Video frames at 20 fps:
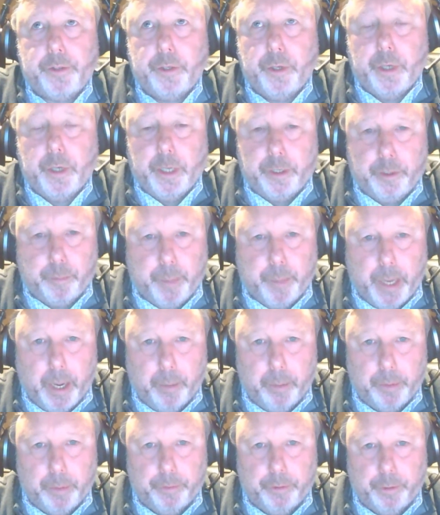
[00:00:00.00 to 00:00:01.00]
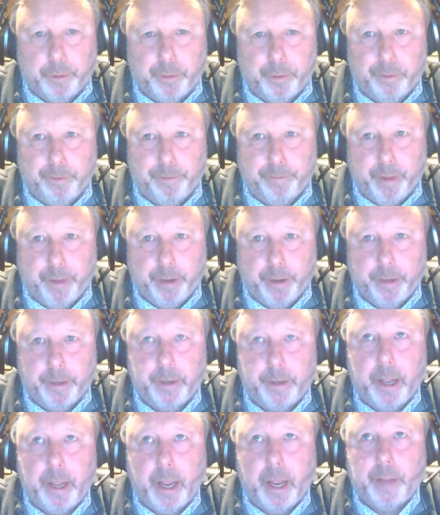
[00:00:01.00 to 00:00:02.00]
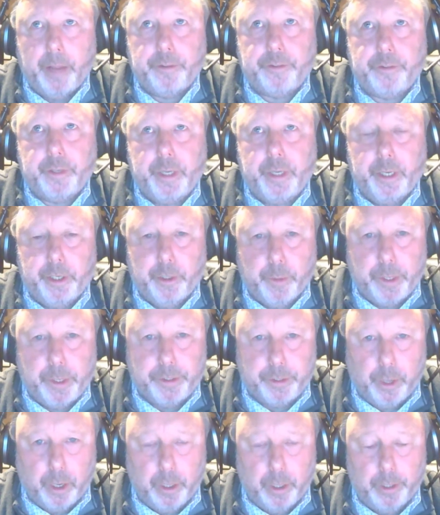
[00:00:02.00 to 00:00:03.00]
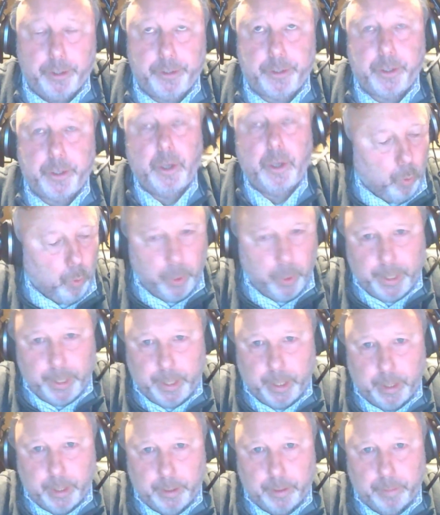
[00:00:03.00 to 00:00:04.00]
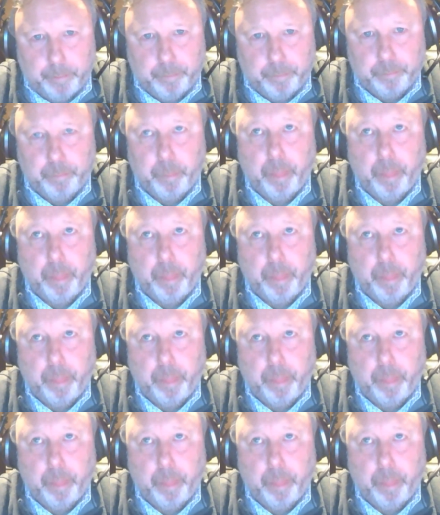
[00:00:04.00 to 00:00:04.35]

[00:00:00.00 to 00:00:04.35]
You need to be able to fund us in US dollars. We can